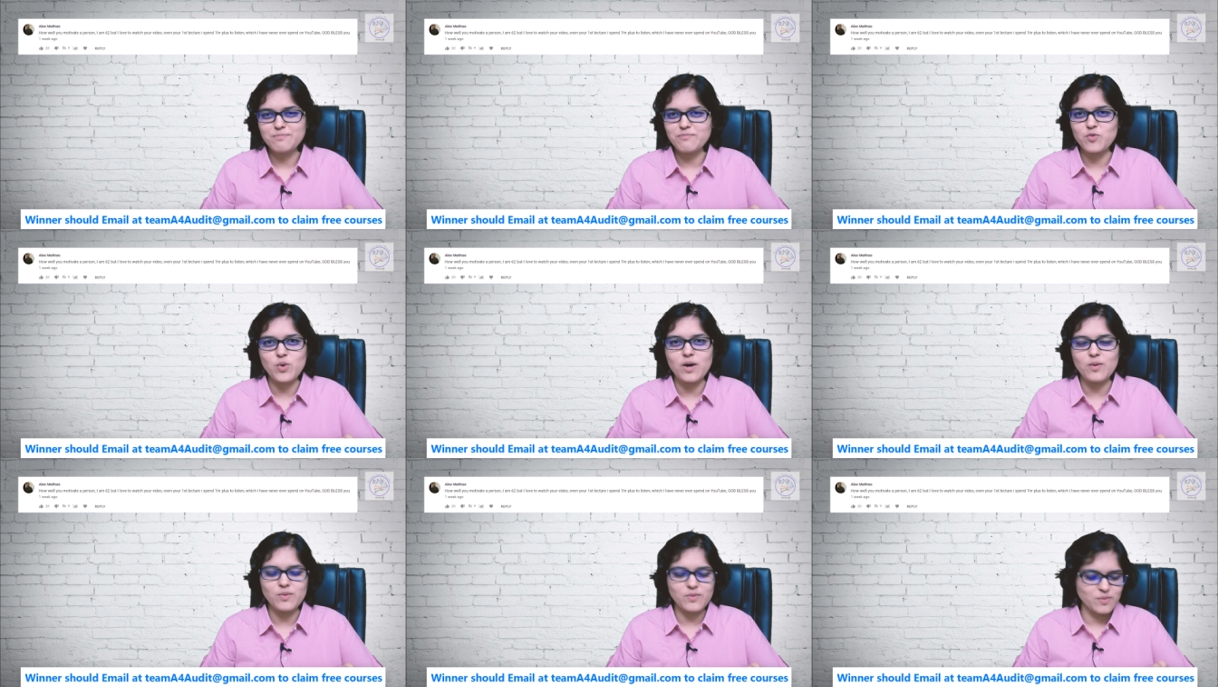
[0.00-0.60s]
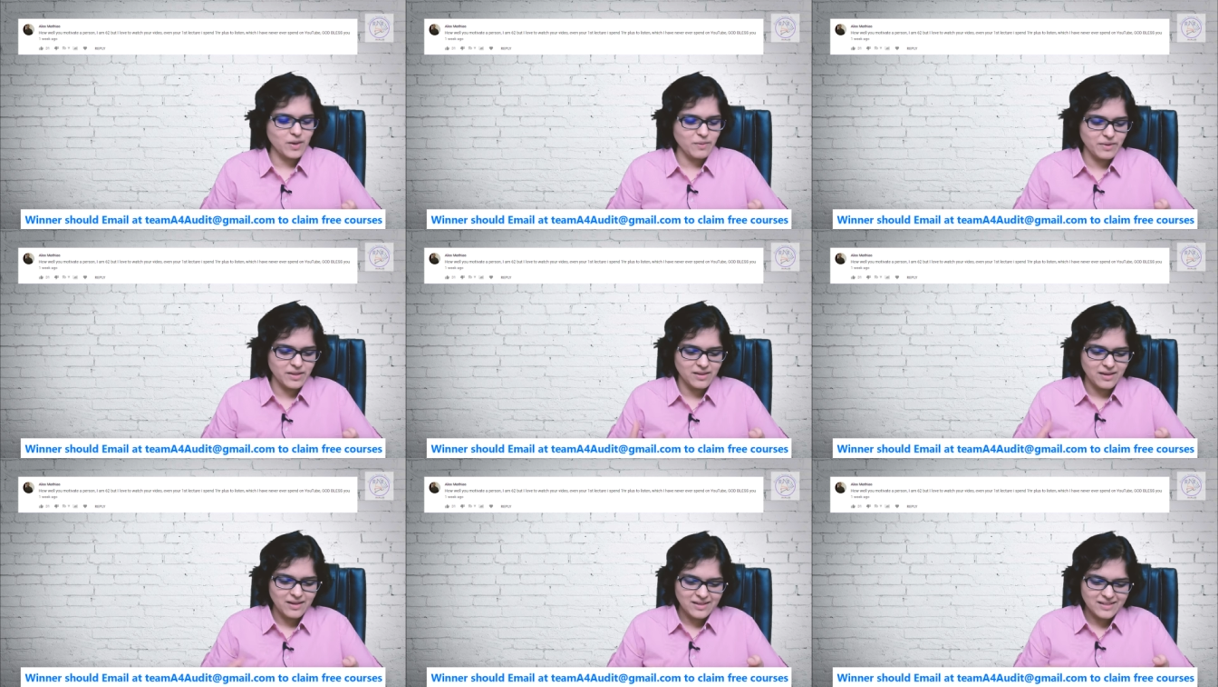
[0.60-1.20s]
wow, I mean,
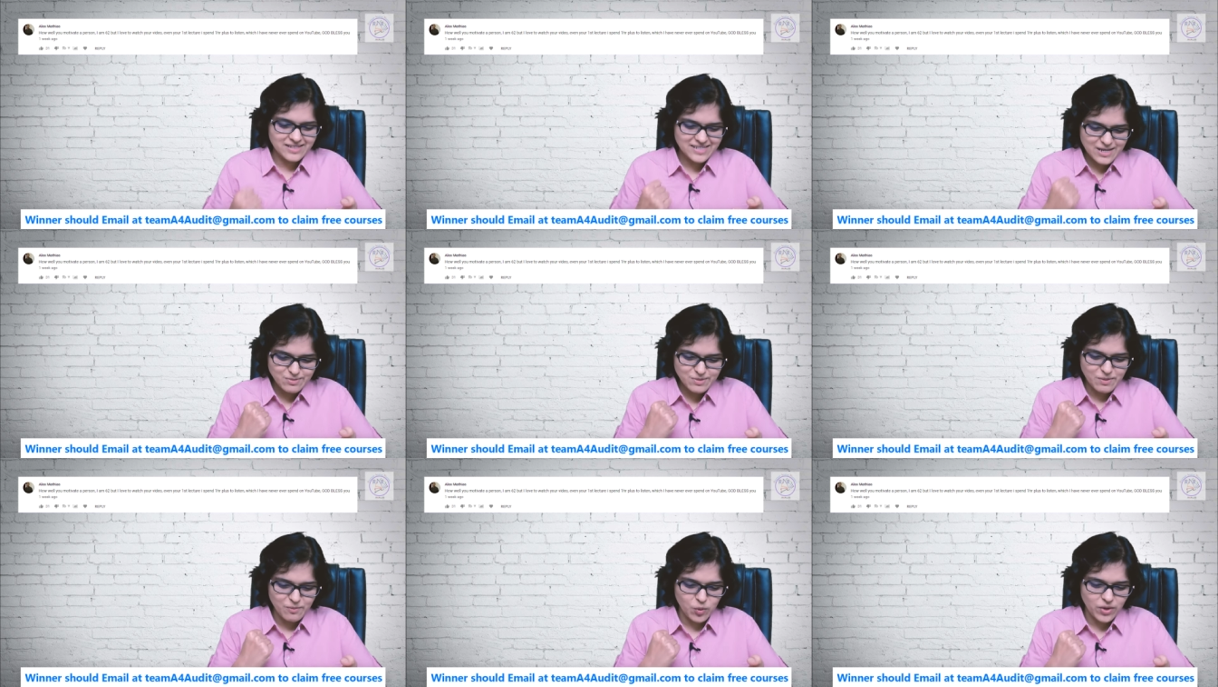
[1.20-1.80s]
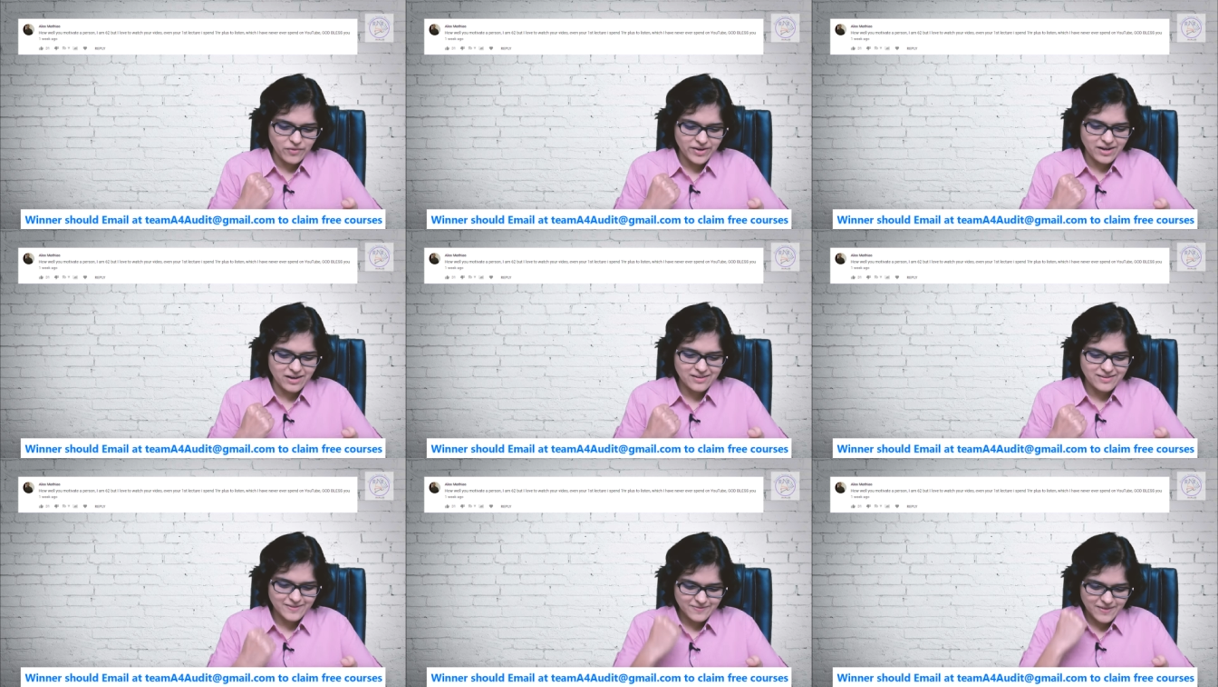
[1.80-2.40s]
this keeps me motivated.
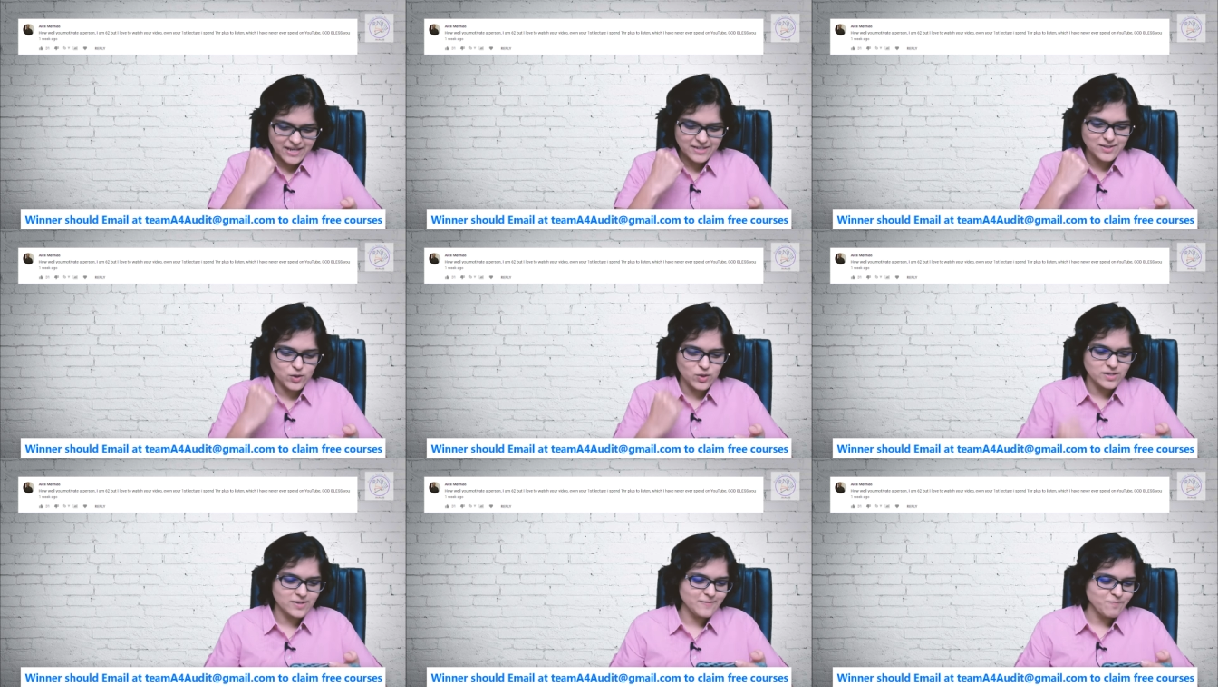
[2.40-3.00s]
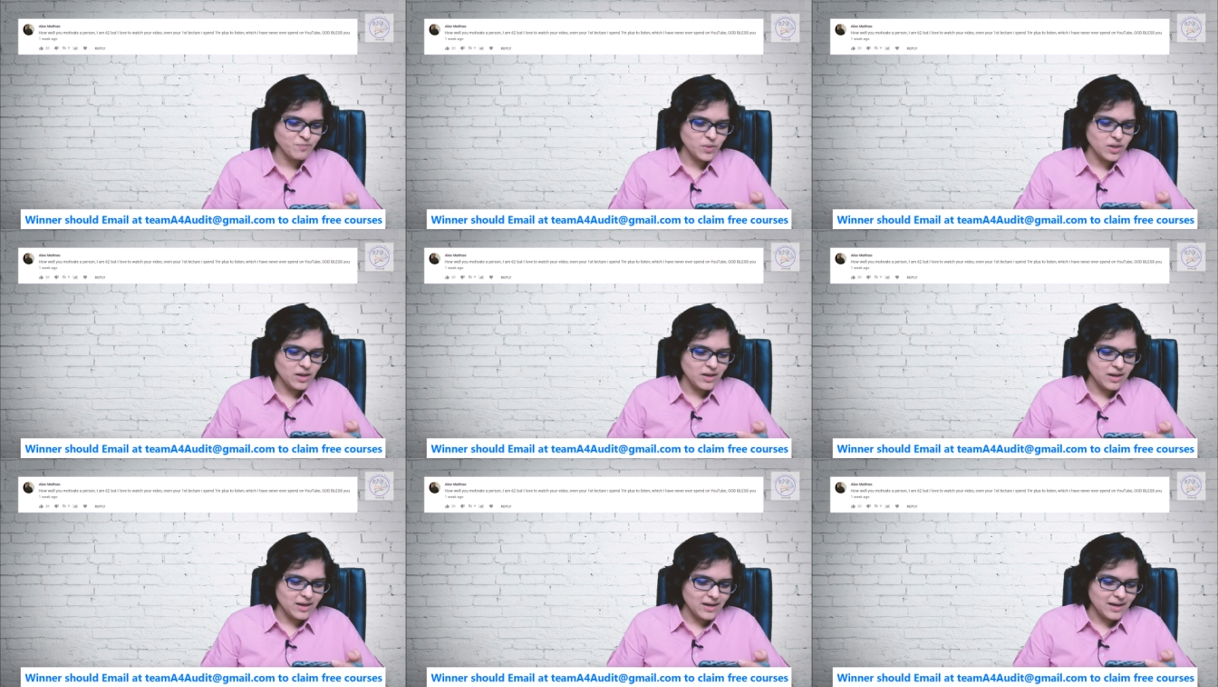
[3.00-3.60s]
Thanks a lot.
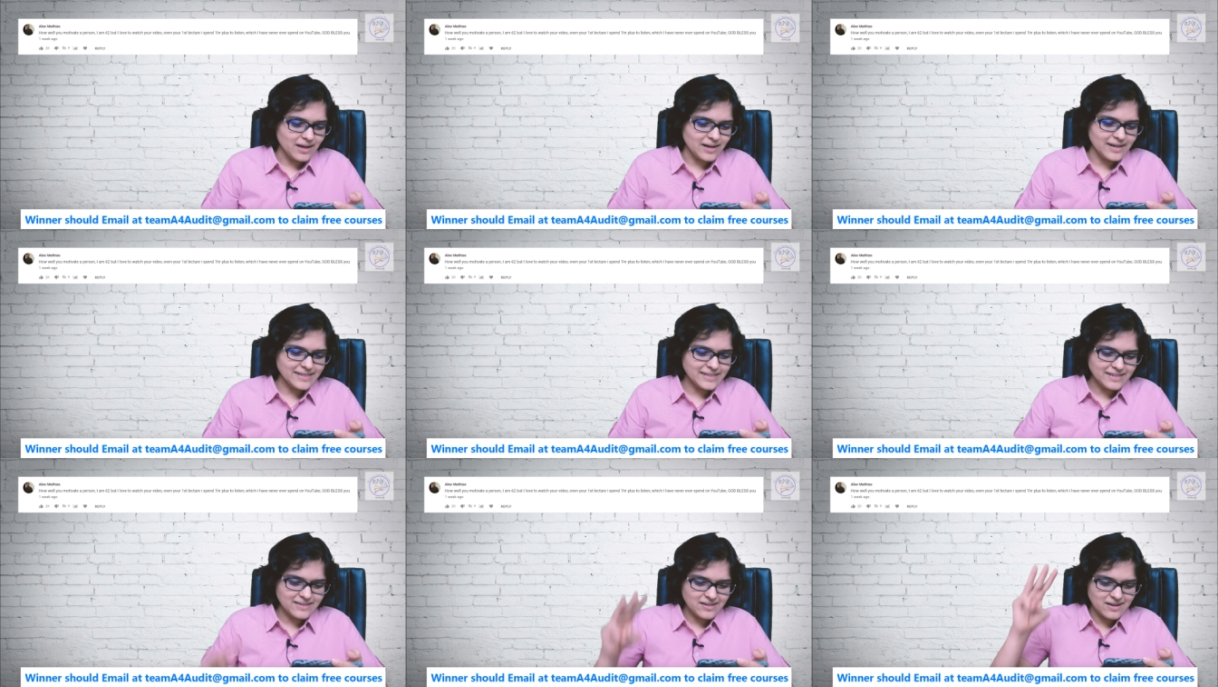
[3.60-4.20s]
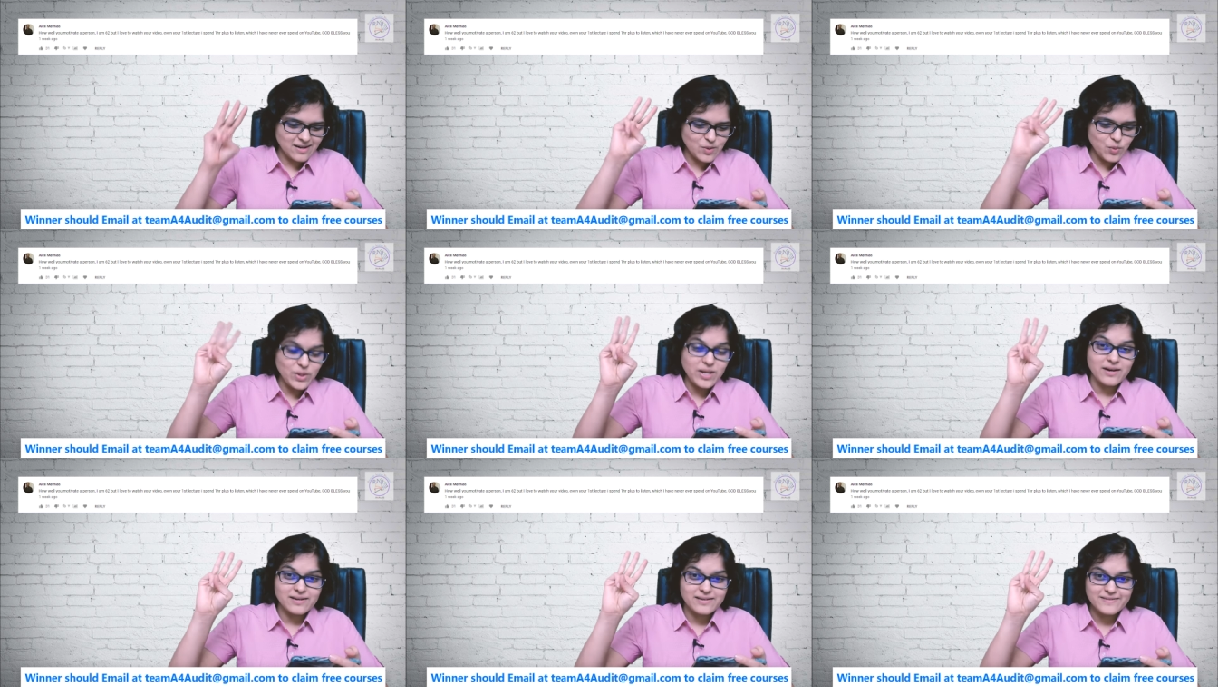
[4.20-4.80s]
Uh, the third
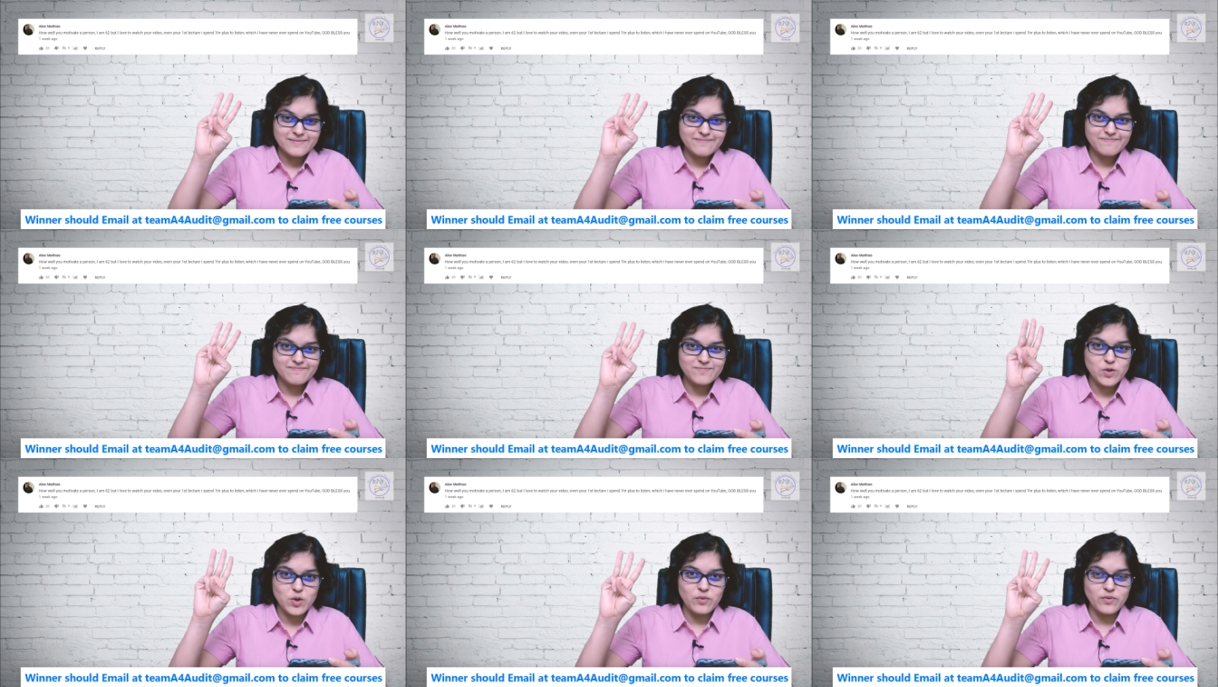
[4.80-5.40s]
winner, third